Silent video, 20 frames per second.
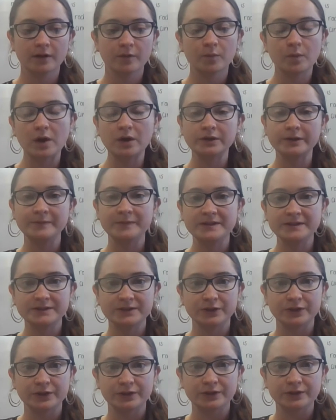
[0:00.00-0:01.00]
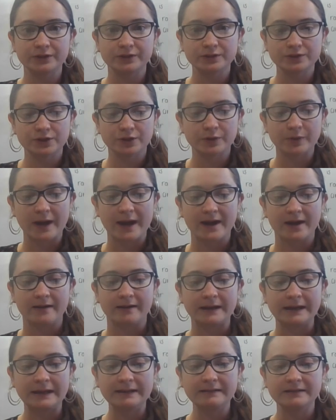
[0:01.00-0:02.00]
Welcome you to our
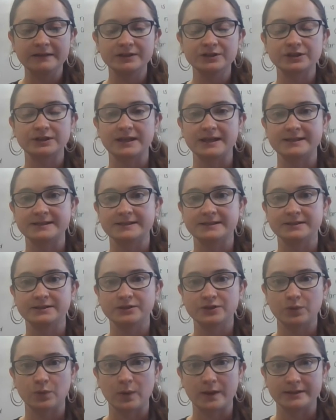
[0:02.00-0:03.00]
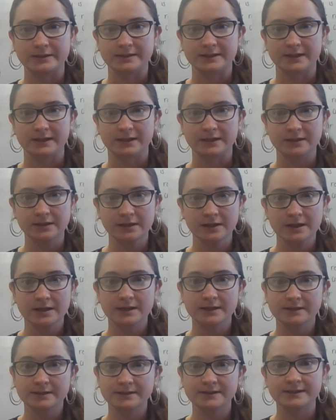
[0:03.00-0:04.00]
English lesson 20.
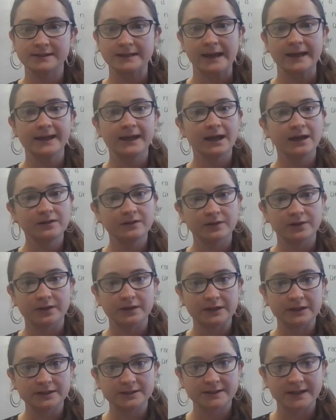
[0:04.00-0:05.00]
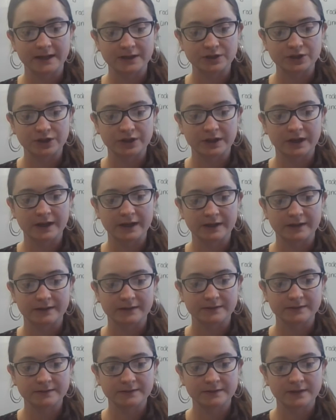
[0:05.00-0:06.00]
Today our learning intention
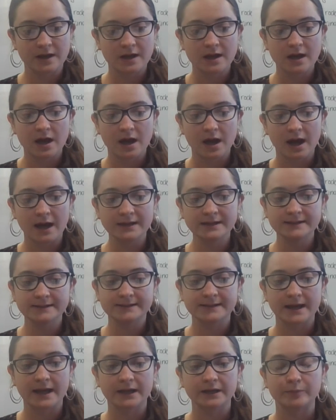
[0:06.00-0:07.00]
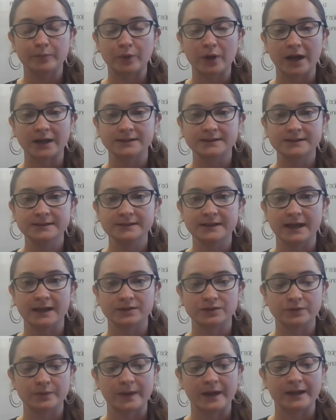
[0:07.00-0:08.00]
is understand and practice how
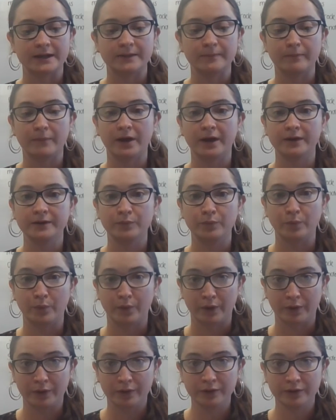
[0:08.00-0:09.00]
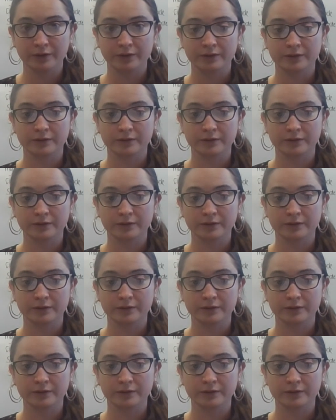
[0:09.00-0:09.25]
to edit my work.